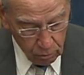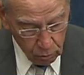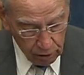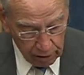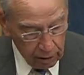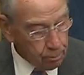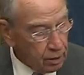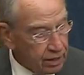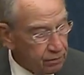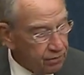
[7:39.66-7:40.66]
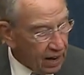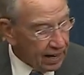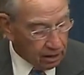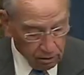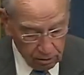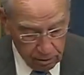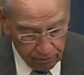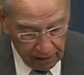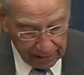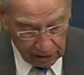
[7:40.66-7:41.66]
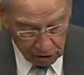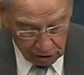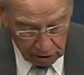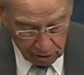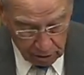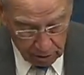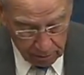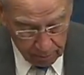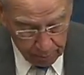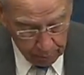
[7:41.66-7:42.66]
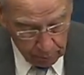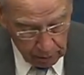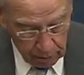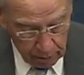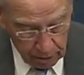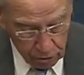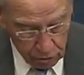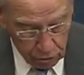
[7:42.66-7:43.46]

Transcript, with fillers: with a complete files, filing season is